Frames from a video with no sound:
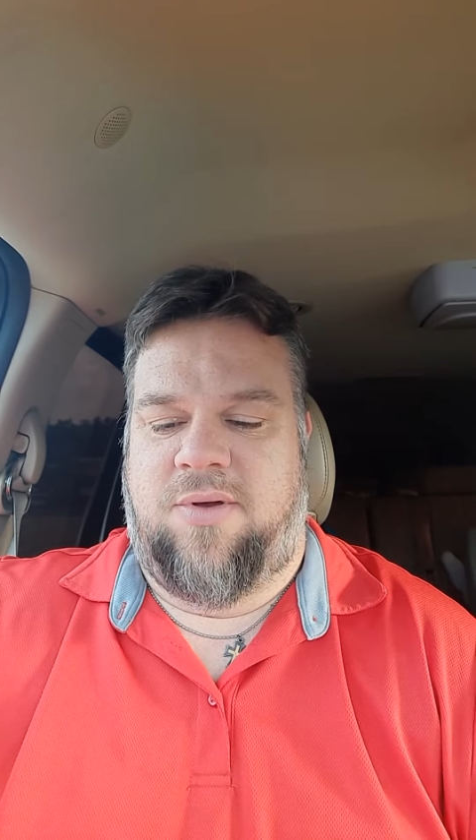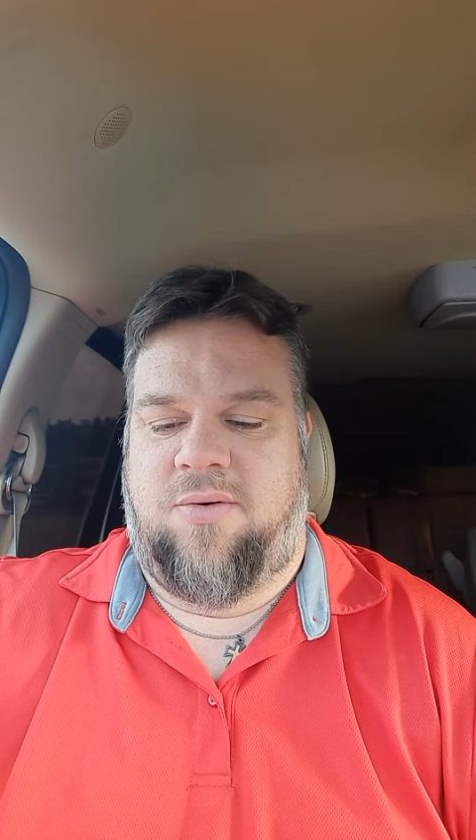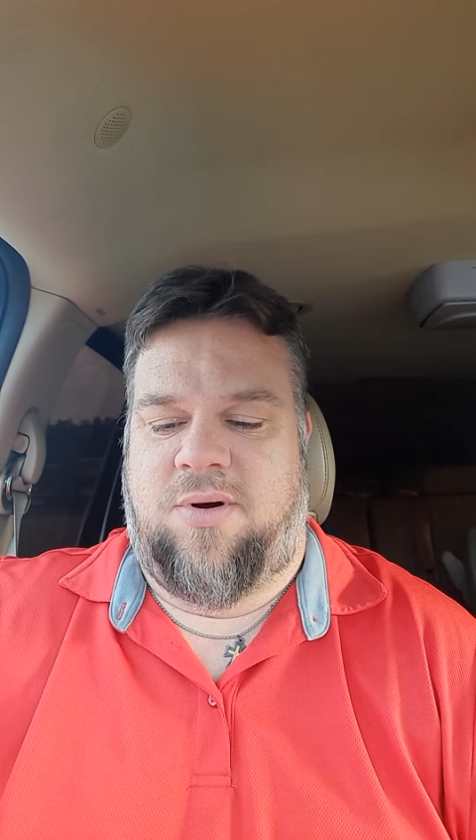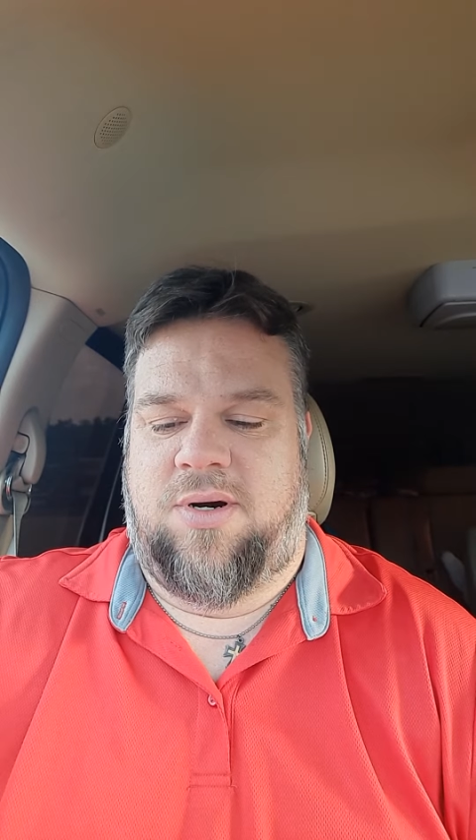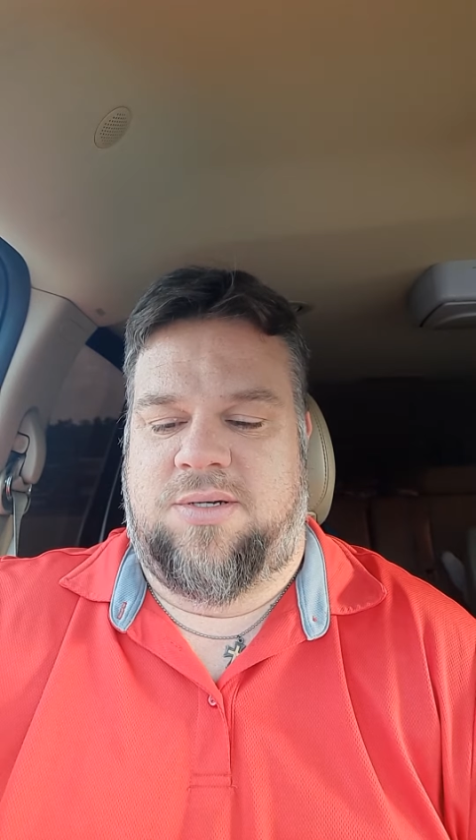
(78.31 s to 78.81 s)

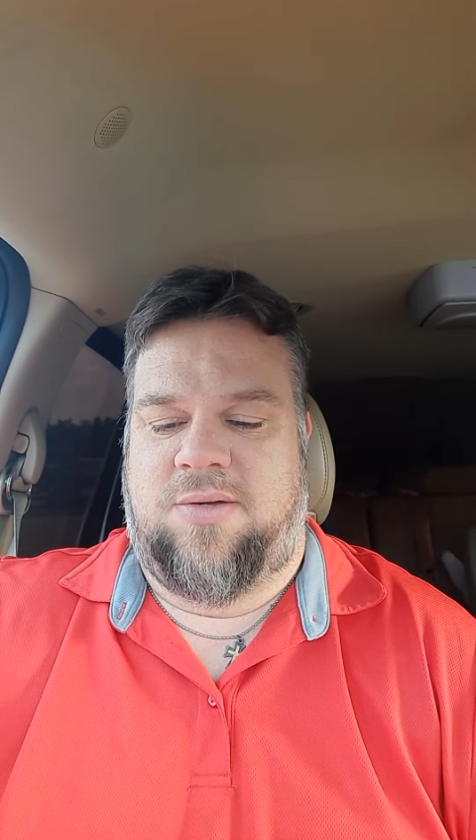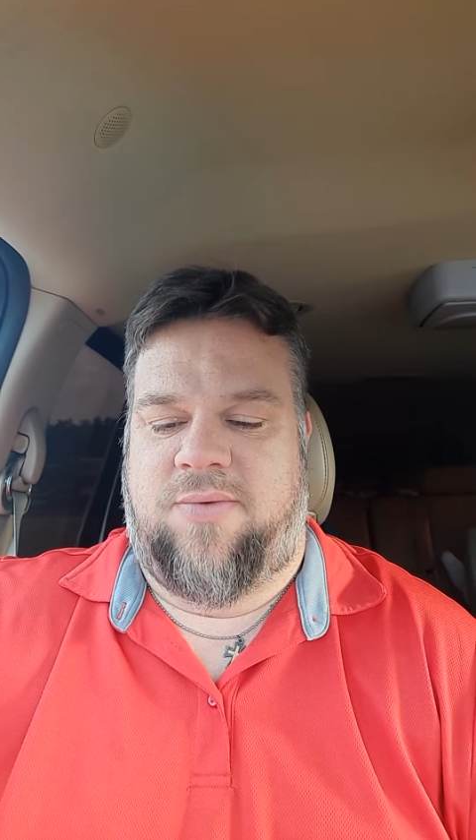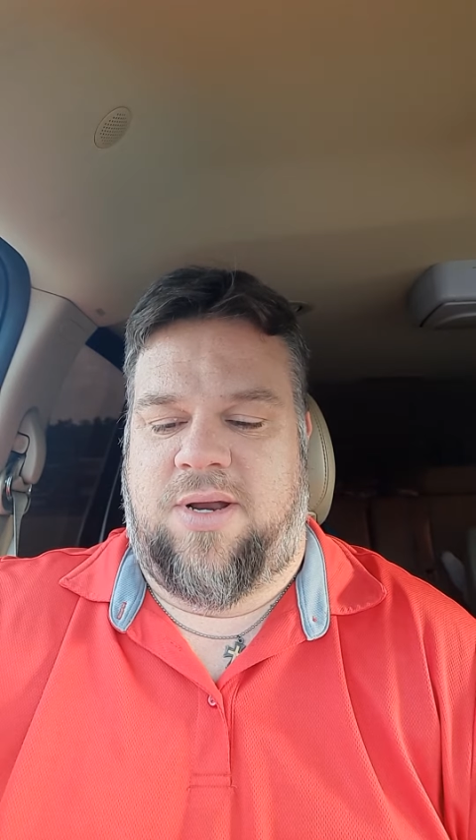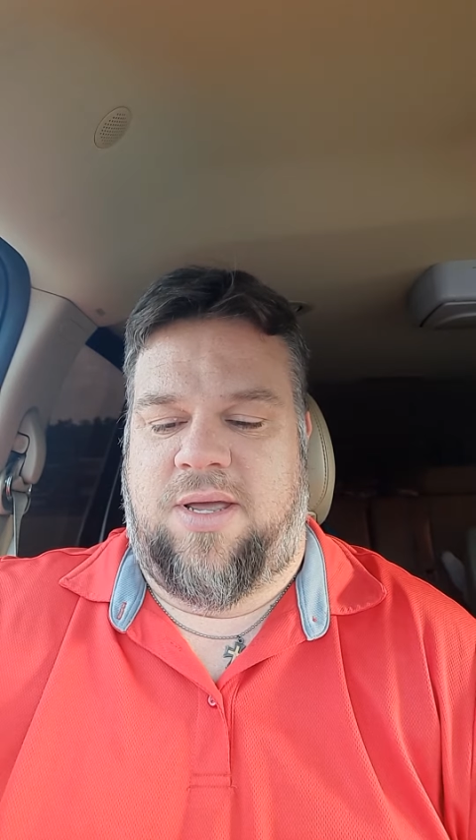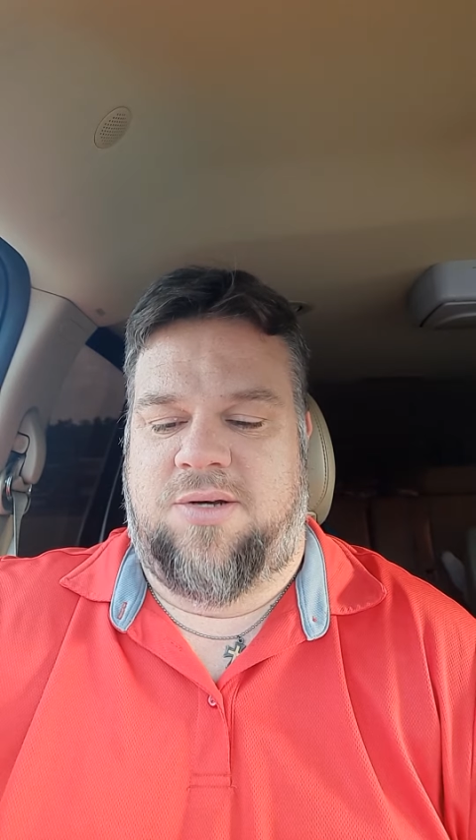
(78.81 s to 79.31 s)
words of an
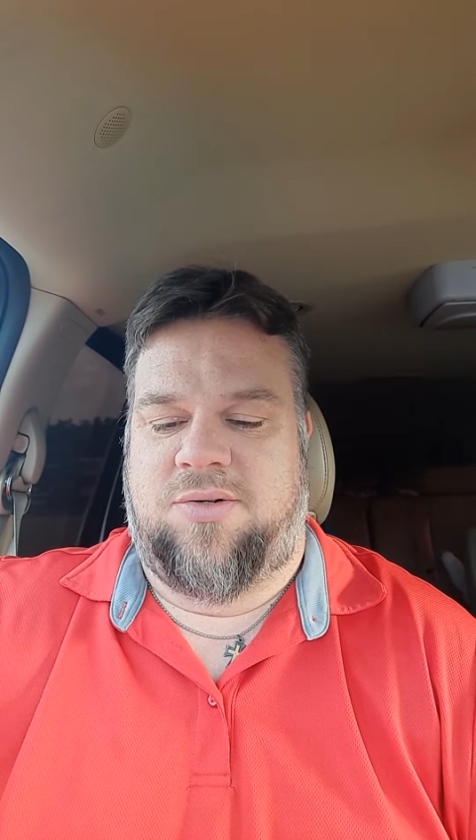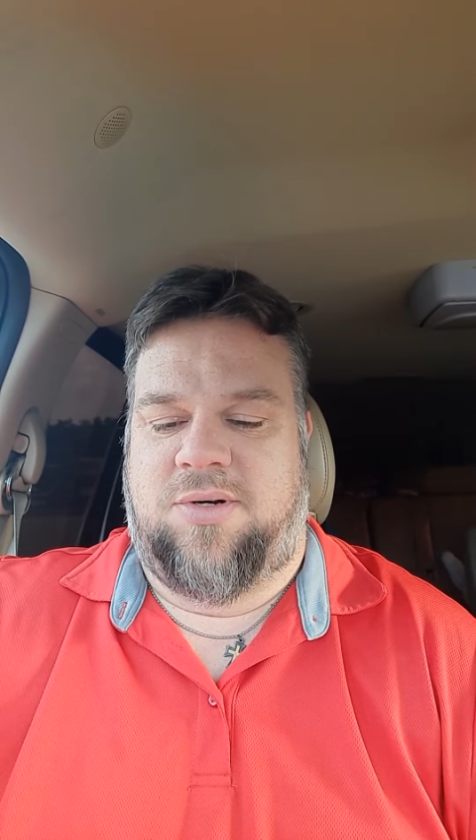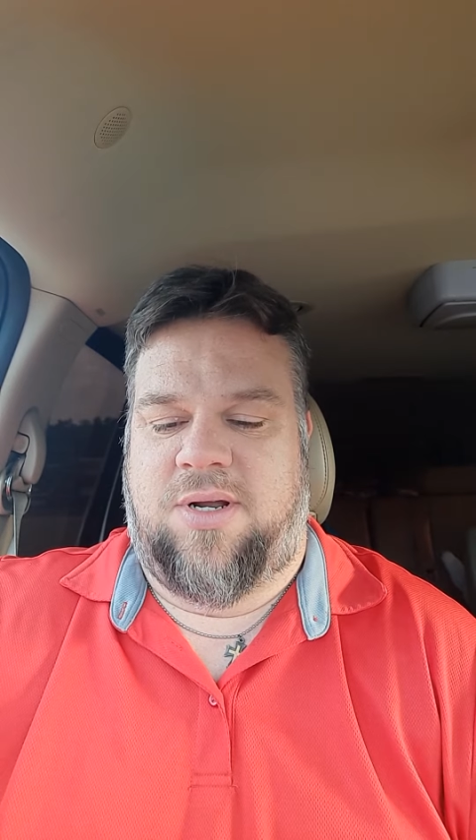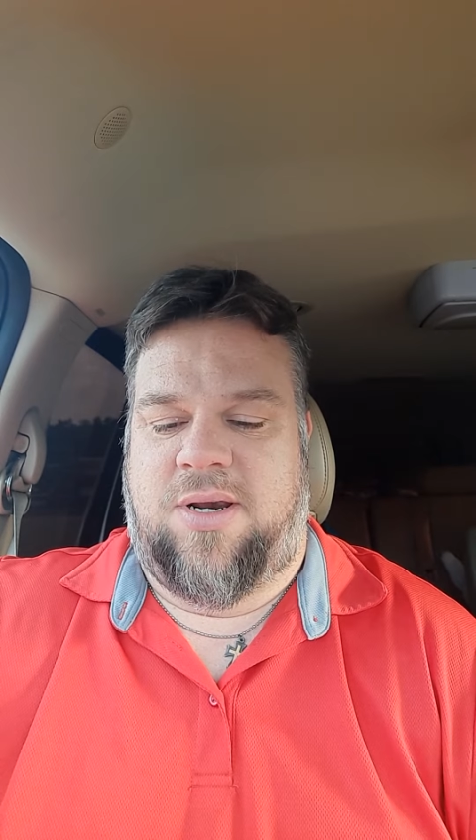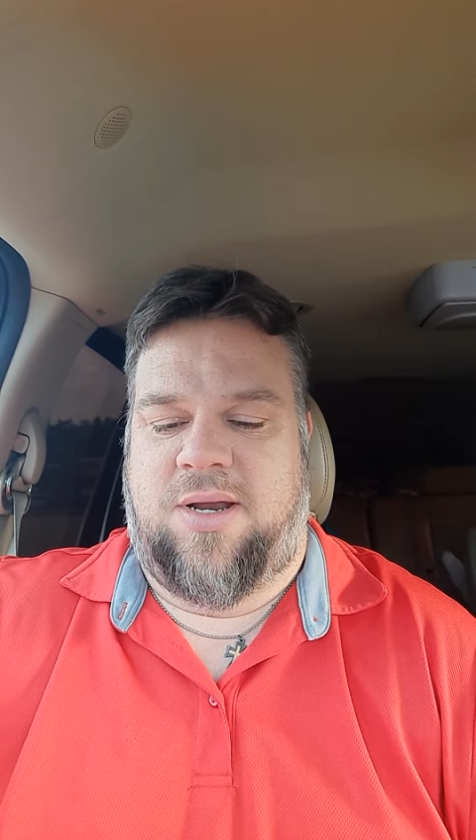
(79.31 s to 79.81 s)
angel
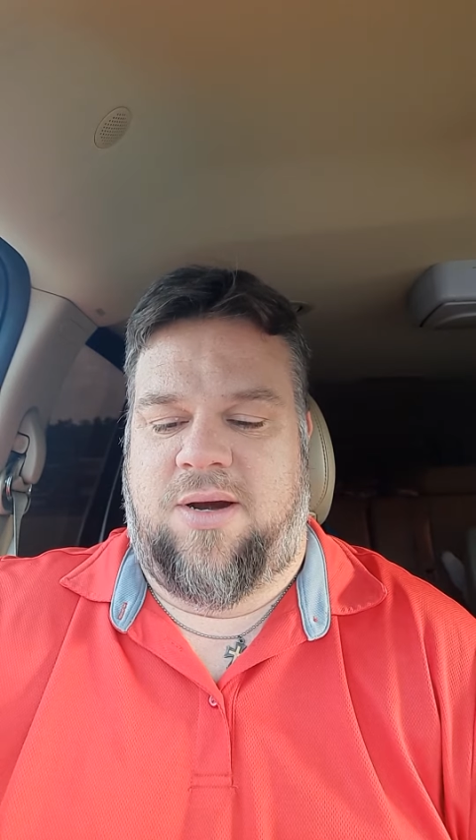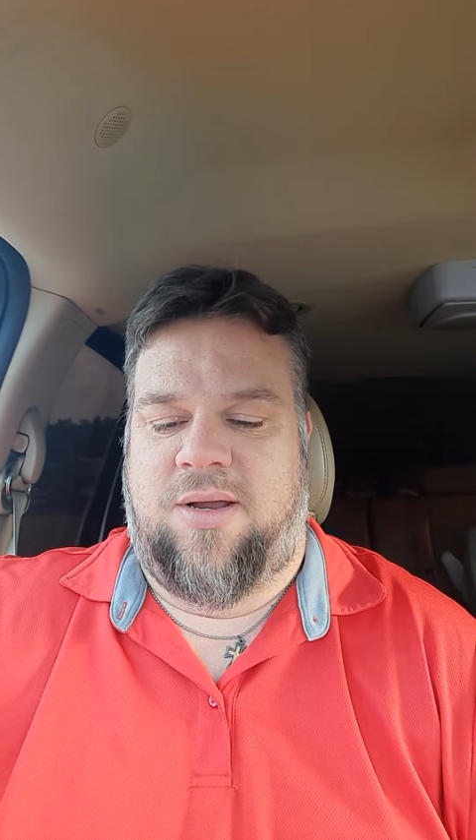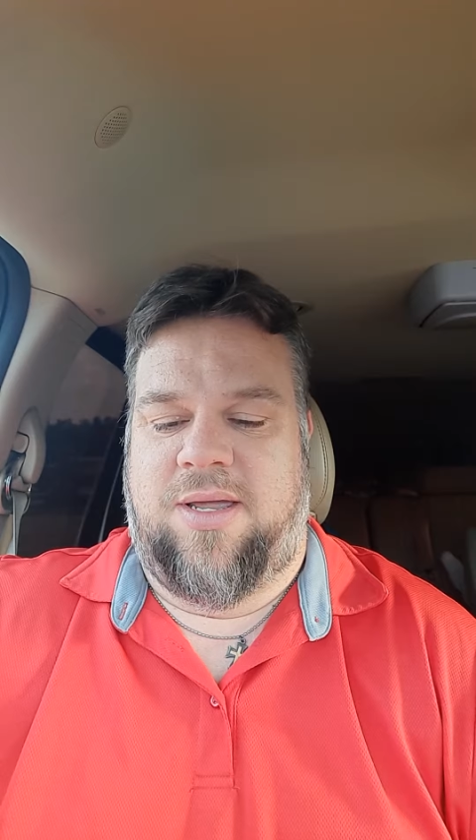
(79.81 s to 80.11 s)
declaring,